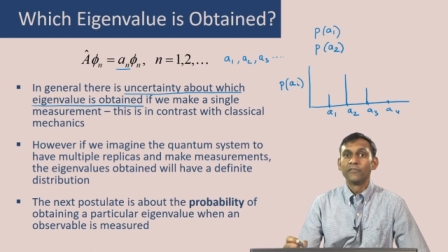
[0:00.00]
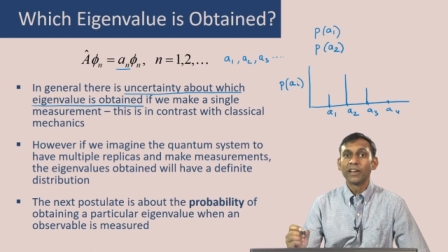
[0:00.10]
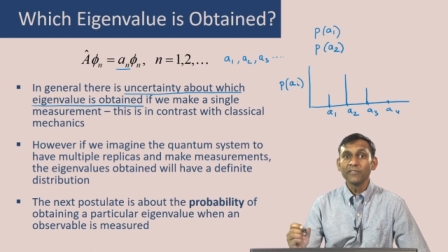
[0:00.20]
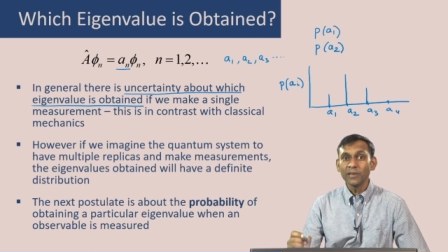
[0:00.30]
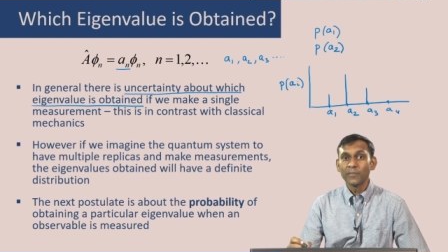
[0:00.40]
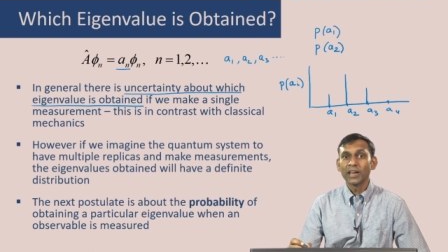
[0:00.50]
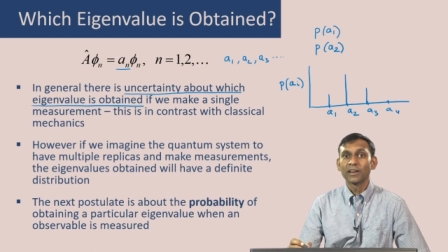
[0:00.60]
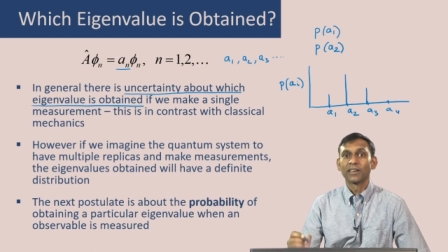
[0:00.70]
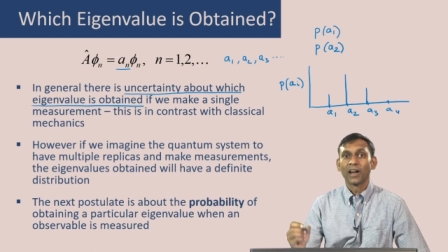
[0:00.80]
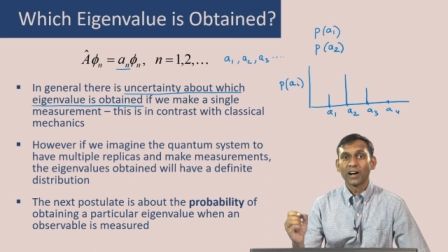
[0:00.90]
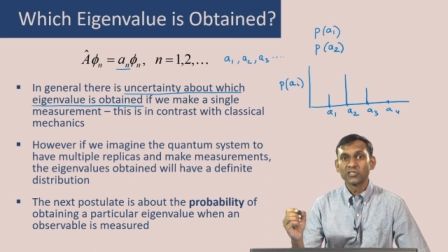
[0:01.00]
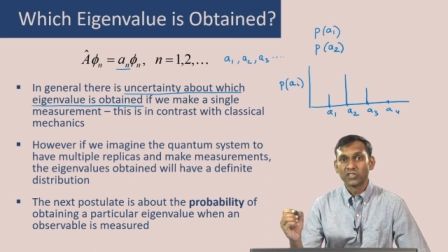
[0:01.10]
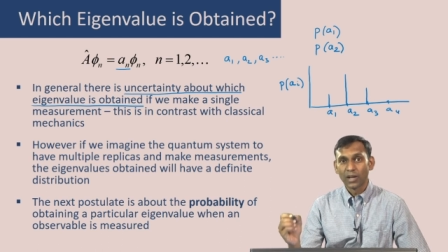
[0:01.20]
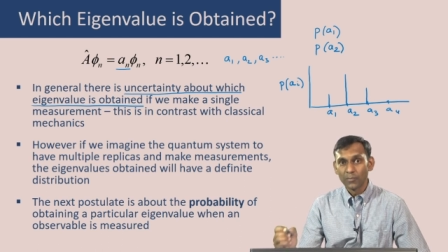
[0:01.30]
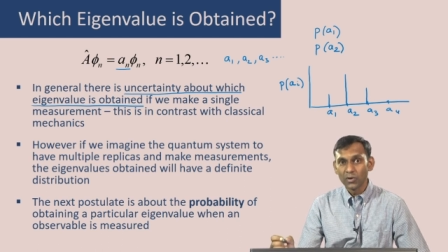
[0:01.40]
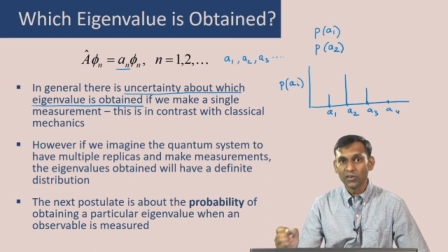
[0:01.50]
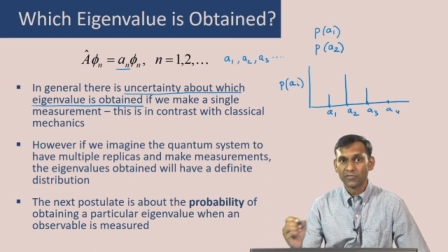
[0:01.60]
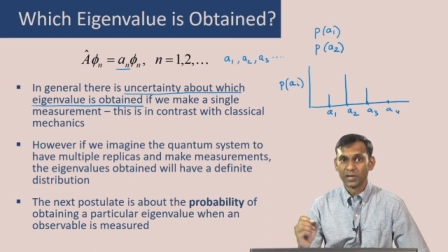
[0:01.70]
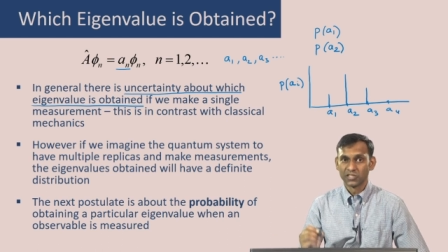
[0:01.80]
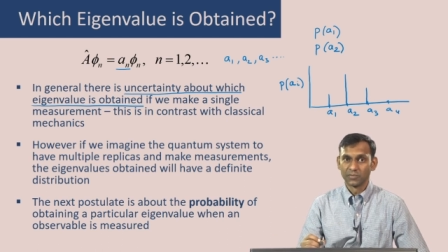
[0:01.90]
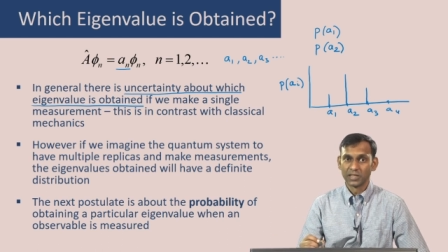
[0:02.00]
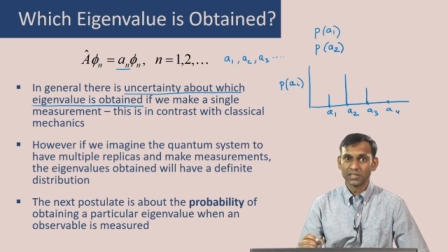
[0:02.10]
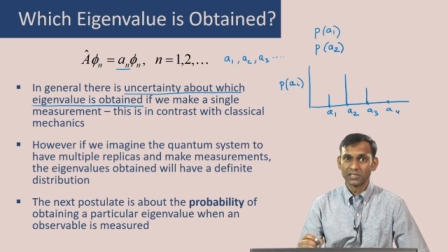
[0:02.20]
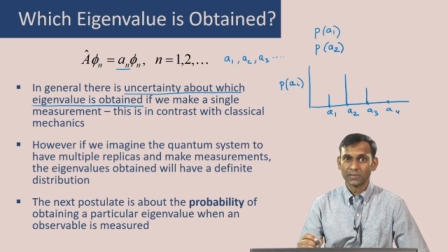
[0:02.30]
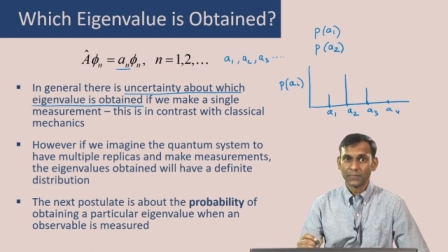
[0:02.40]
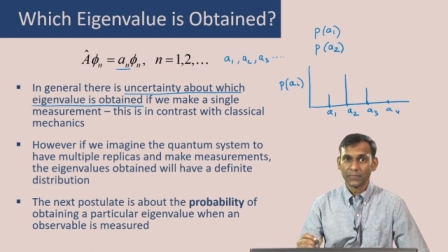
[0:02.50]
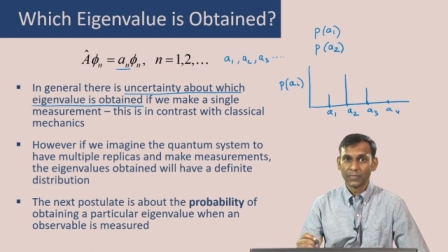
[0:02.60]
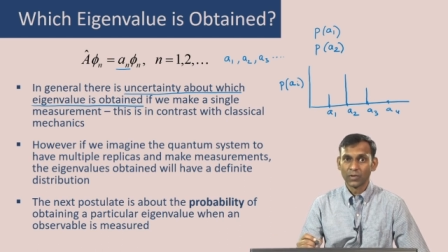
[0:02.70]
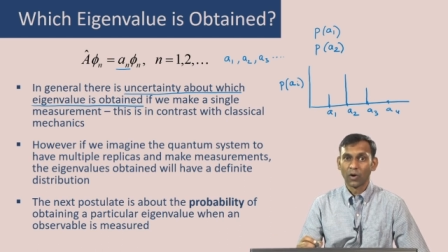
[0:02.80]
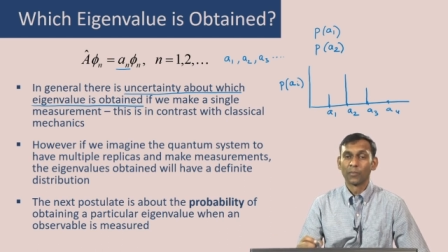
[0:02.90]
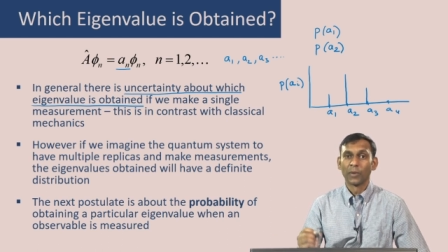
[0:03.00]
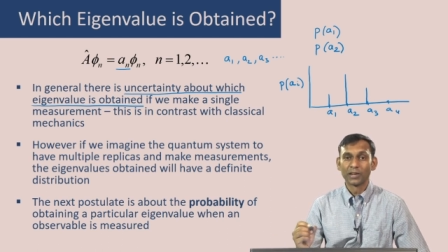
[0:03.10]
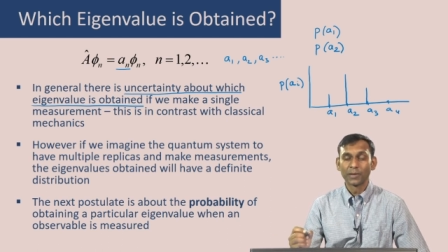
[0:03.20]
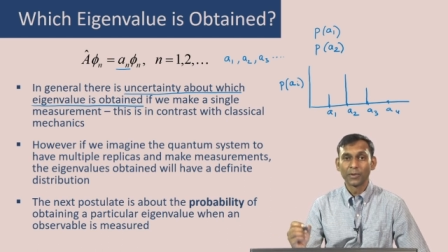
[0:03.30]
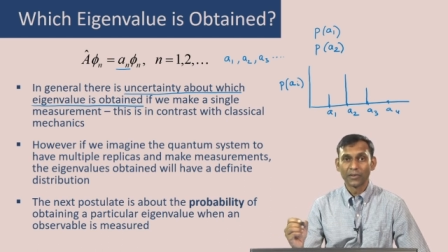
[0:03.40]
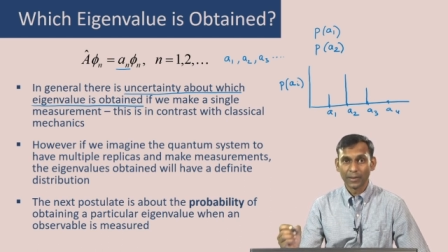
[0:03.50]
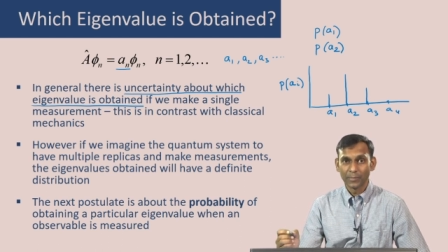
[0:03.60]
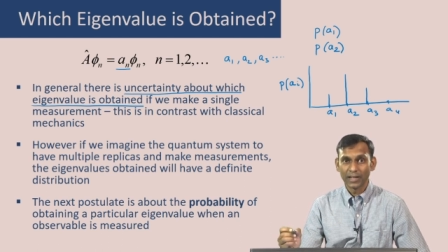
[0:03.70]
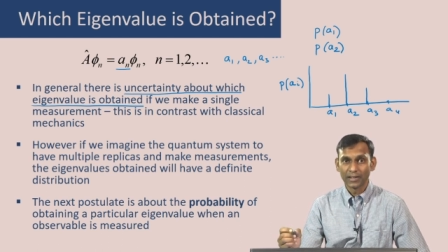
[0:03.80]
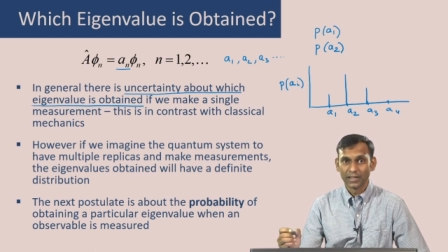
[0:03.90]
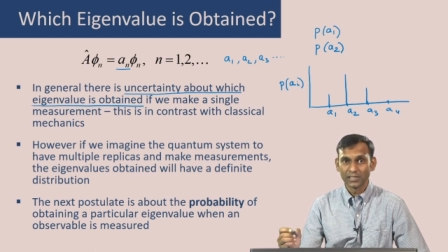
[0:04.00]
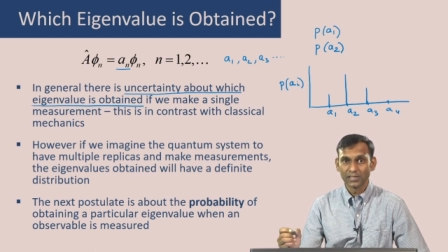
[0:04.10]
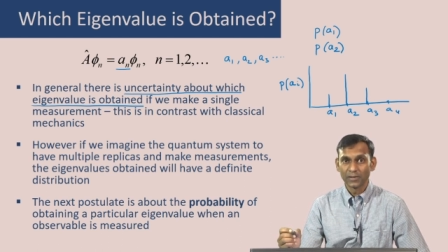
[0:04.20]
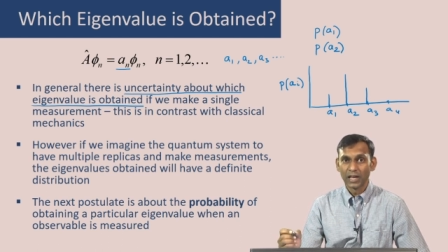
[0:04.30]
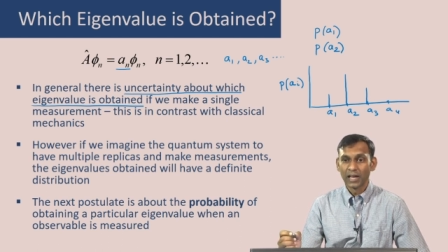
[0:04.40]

when we make a large number of measurements on multiple replicas,